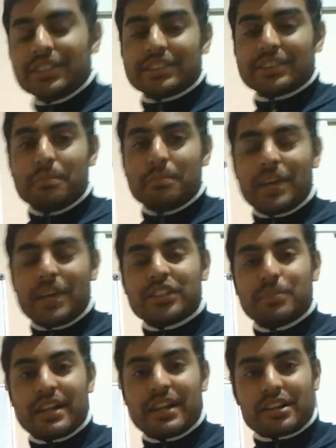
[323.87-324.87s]
is a much
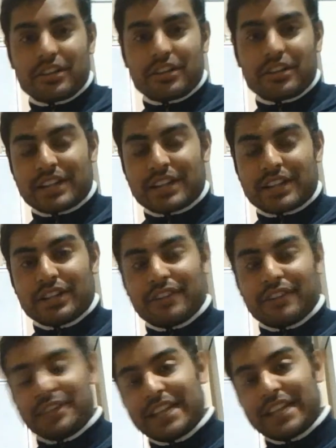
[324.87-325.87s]
better conductor
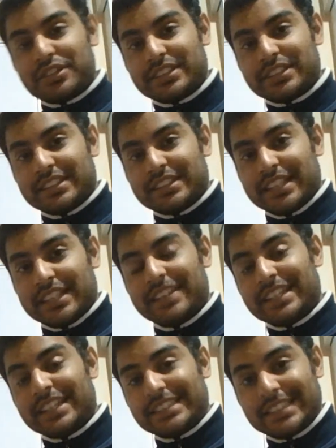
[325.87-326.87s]
of electricity
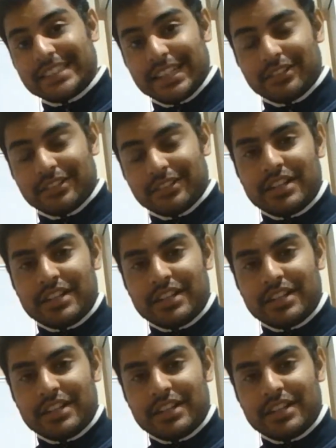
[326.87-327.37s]
than steel.